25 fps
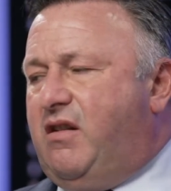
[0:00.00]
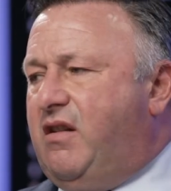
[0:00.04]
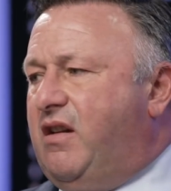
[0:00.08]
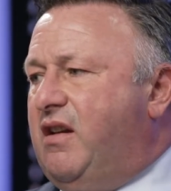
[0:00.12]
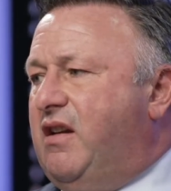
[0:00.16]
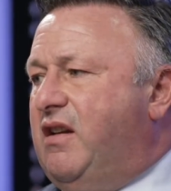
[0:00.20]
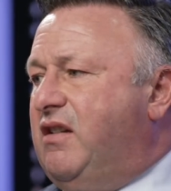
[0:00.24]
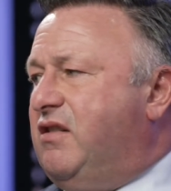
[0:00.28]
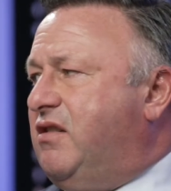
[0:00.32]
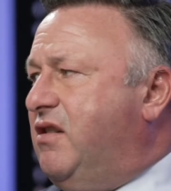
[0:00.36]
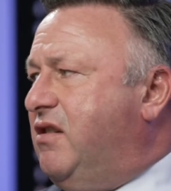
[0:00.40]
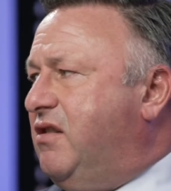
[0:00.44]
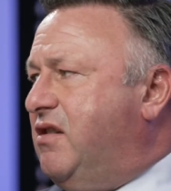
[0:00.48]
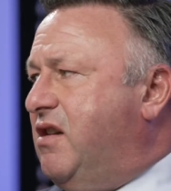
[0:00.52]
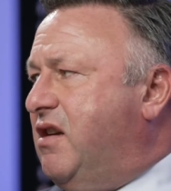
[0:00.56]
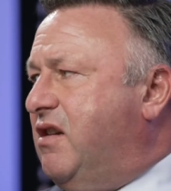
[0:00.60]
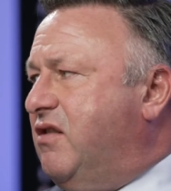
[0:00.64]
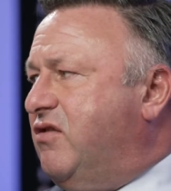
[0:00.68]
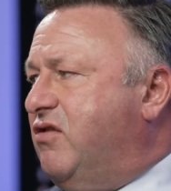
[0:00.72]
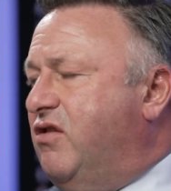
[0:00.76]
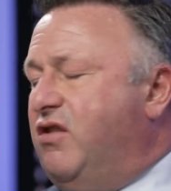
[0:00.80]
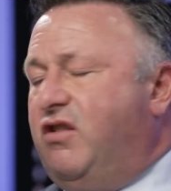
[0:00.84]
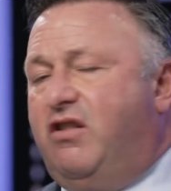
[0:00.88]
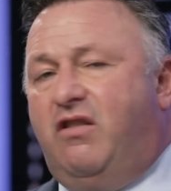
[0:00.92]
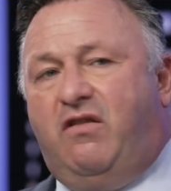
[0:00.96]
This is
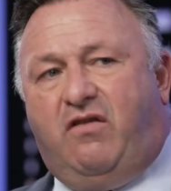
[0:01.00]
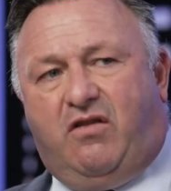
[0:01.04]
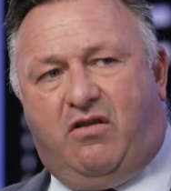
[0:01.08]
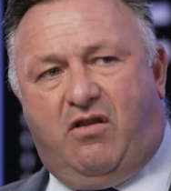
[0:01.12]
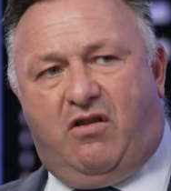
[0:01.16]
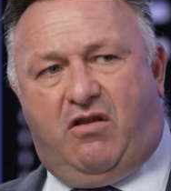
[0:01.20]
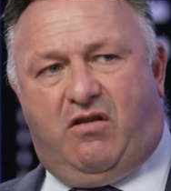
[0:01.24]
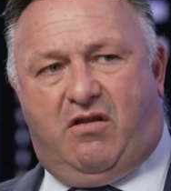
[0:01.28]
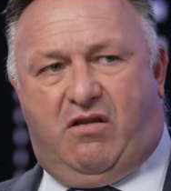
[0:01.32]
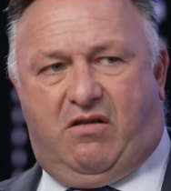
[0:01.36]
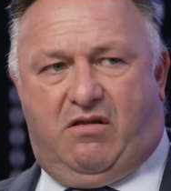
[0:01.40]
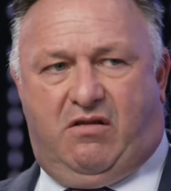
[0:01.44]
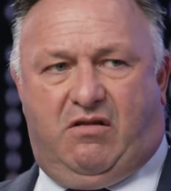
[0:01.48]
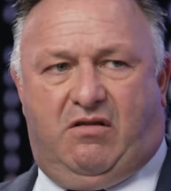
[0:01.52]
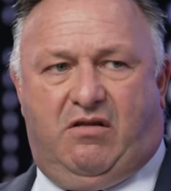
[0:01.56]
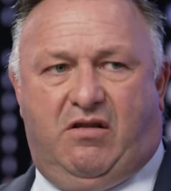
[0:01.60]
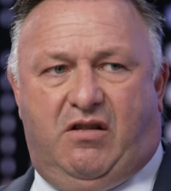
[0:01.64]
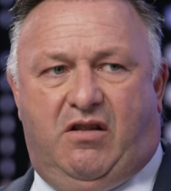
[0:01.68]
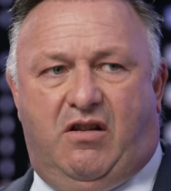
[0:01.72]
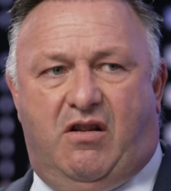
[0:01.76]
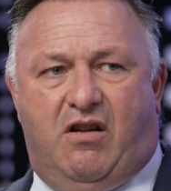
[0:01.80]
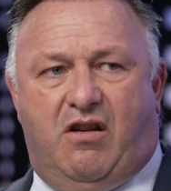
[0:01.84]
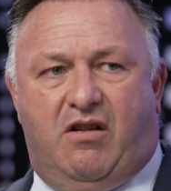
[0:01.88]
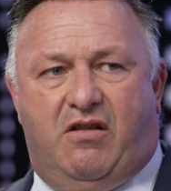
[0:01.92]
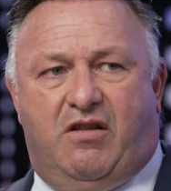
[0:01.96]
us. You've got to,
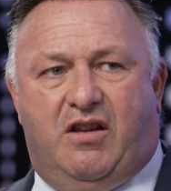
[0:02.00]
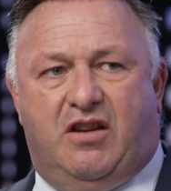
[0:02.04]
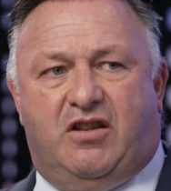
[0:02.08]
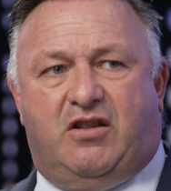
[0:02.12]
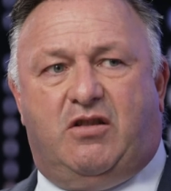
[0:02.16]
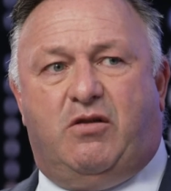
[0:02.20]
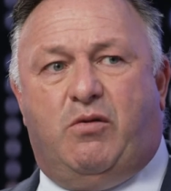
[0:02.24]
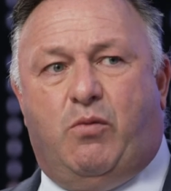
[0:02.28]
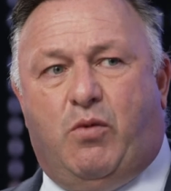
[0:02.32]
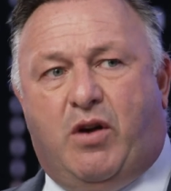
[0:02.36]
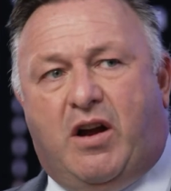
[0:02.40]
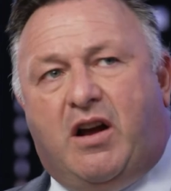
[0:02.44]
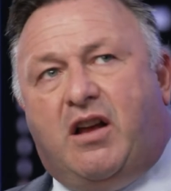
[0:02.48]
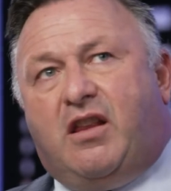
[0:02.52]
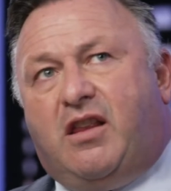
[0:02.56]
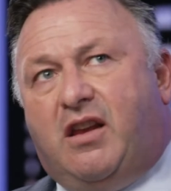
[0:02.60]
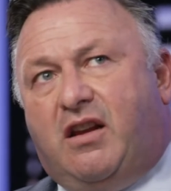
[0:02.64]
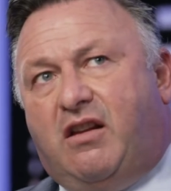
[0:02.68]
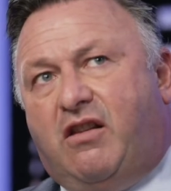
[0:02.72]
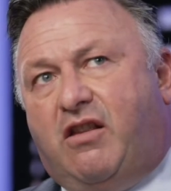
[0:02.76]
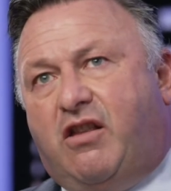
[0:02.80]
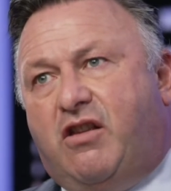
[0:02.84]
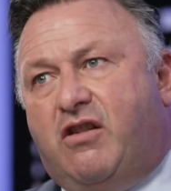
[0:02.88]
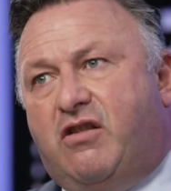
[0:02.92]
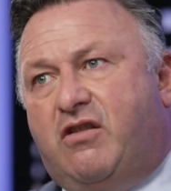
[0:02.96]
this is the way I
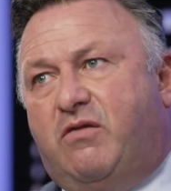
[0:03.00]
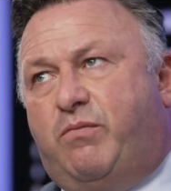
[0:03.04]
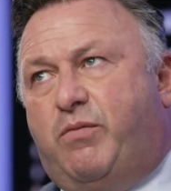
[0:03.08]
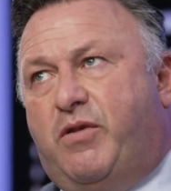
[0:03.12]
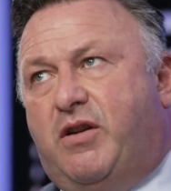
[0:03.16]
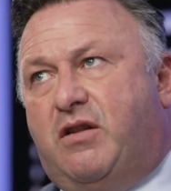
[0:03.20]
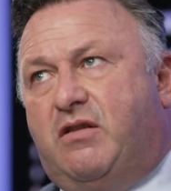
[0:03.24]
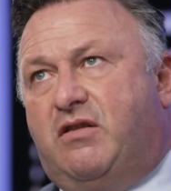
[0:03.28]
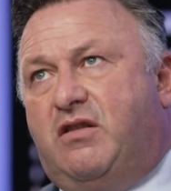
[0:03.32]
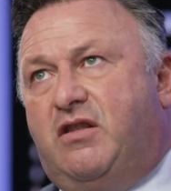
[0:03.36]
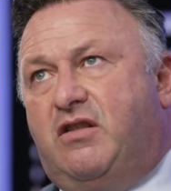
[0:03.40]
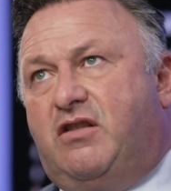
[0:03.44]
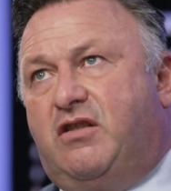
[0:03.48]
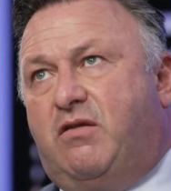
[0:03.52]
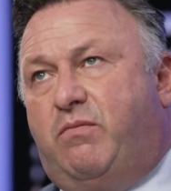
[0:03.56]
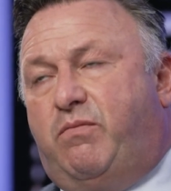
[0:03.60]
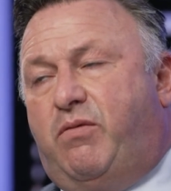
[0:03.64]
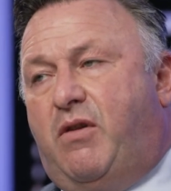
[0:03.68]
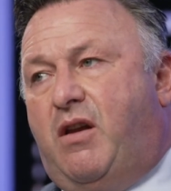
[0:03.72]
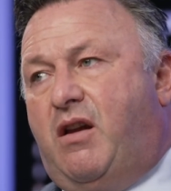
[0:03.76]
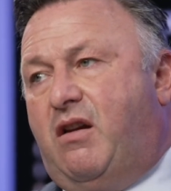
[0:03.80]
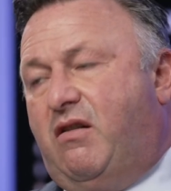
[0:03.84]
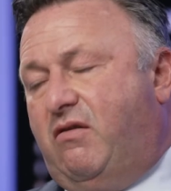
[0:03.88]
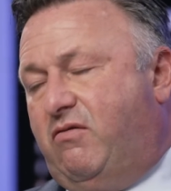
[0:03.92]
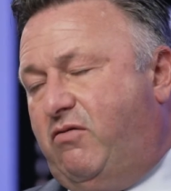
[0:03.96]
think third party
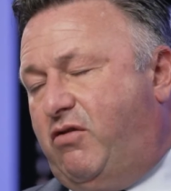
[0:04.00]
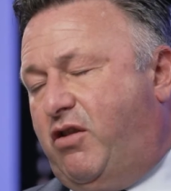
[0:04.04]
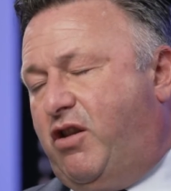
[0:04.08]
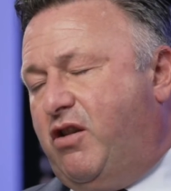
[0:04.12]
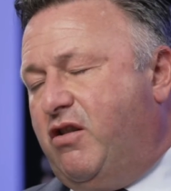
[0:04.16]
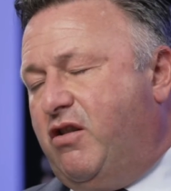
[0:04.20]
suppliers